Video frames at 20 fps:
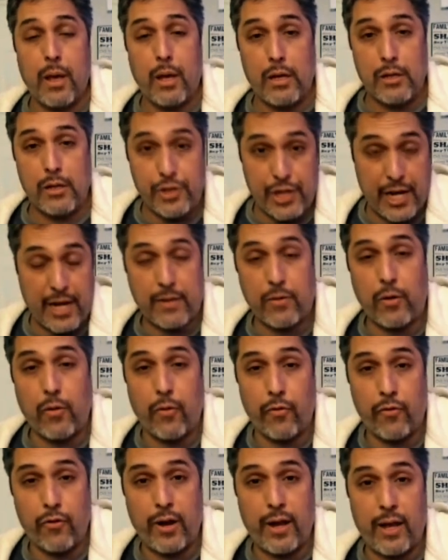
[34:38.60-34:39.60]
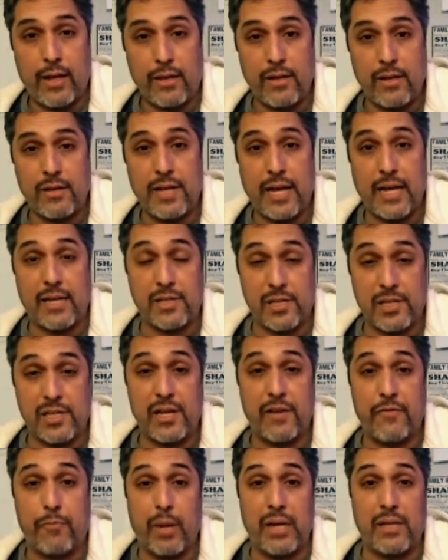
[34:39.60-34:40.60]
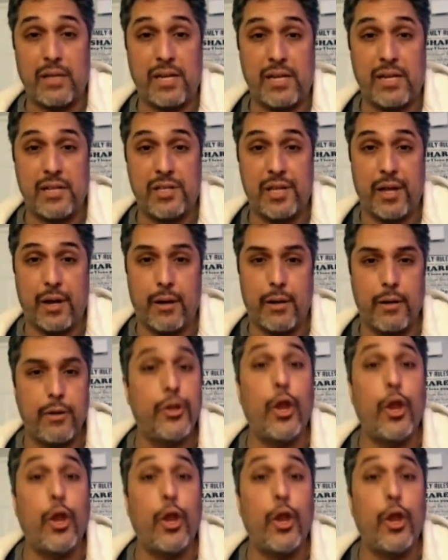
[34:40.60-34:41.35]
check over at the desk to see if my ticket's there.